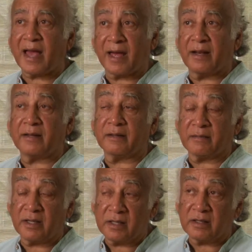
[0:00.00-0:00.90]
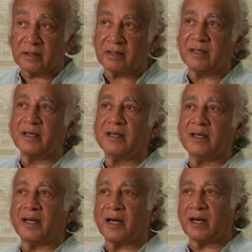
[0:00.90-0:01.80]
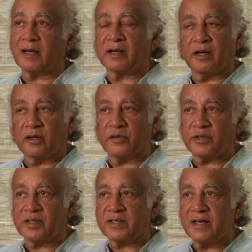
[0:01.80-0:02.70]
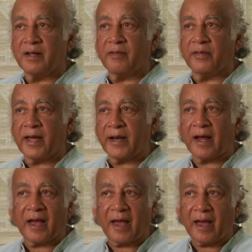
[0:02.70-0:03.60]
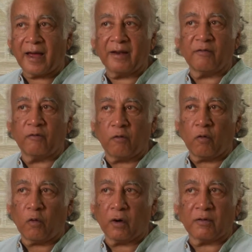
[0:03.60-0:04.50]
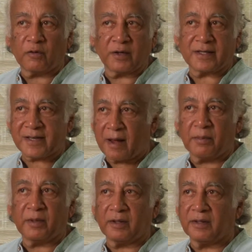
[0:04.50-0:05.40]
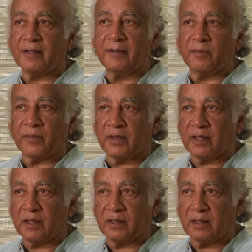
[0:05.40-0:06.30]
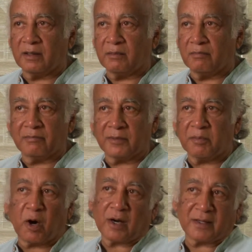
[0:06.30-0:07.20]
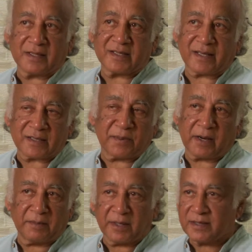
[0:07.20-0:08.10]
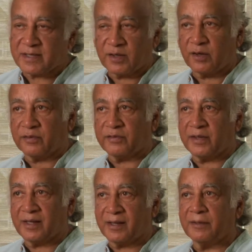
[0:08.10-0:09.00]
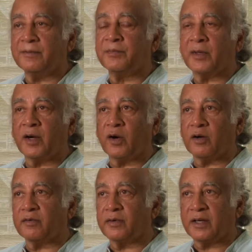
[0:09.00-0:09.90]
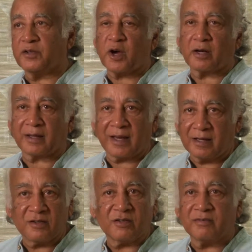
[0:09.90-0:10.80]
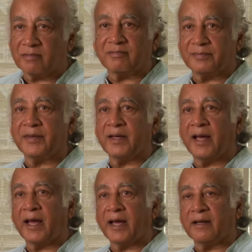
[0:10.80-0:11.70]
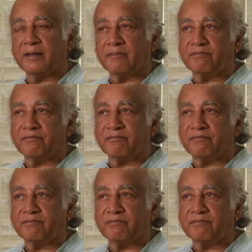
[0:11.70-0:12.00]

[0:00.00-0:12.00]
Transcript: and Indian cultures than I had for example, the modernist experiments of John Cage. And